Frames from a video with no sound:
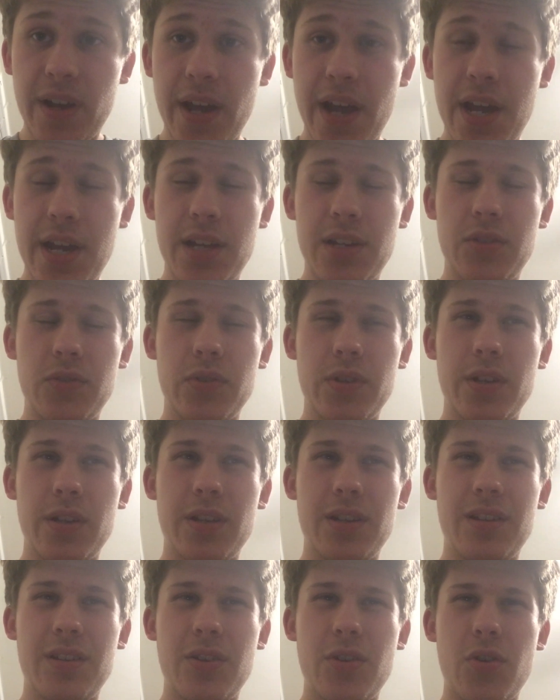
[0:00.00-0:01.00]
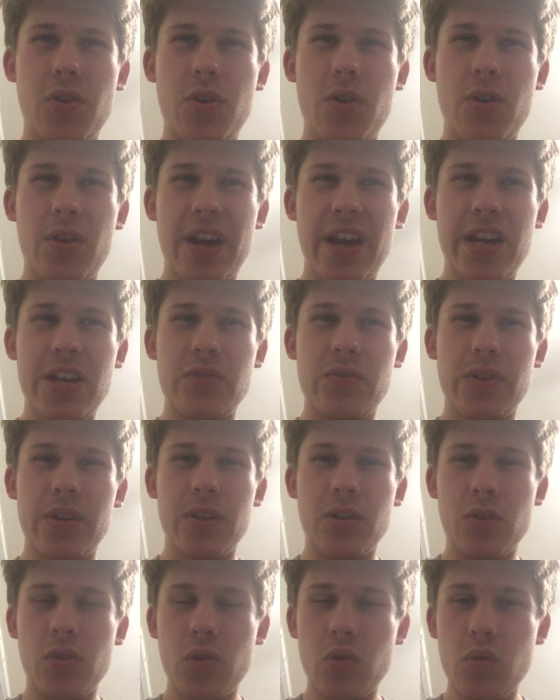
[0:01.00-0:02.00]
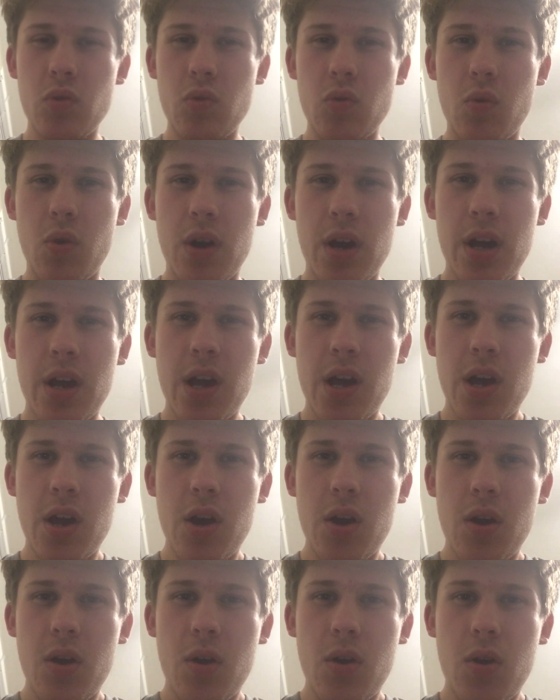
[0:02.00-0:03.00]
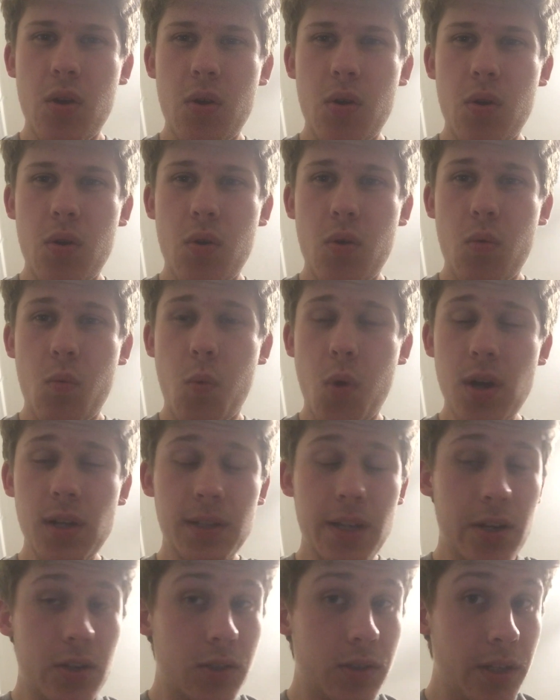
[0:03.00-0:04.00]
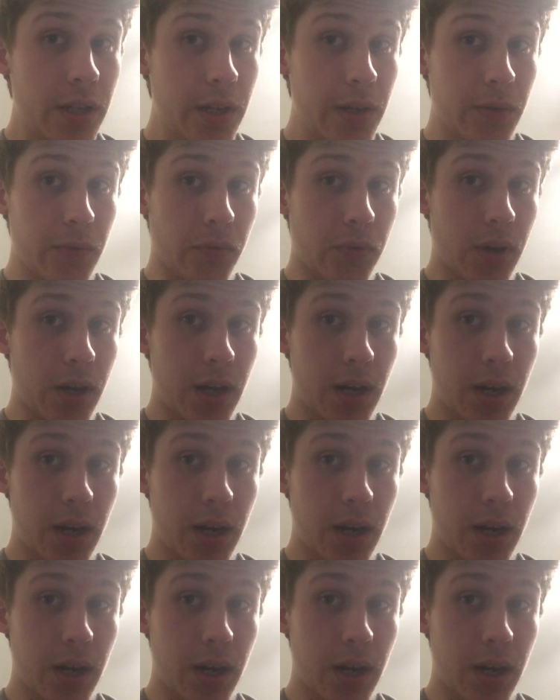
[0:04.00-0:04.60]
Adrian, who wouldn't let her leave.